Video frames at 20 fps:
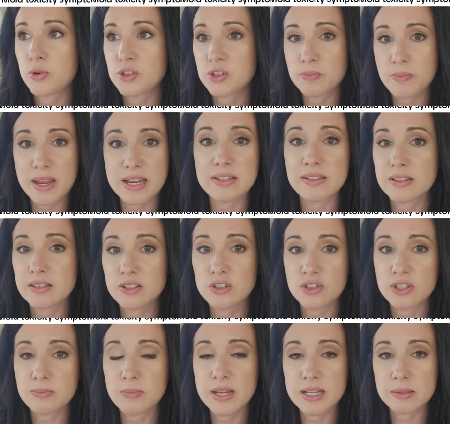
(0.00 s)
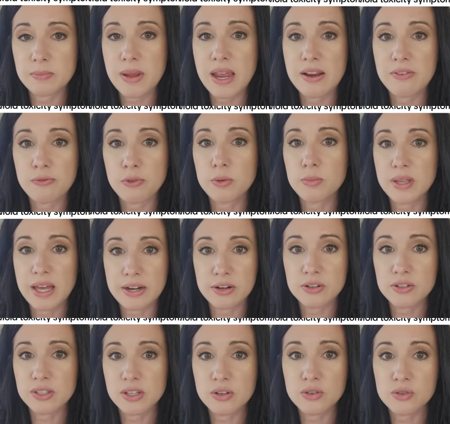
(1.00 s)
which basically just means painful
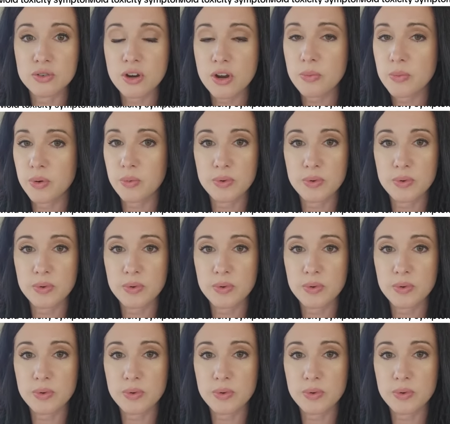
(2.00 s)
bladder syndrome.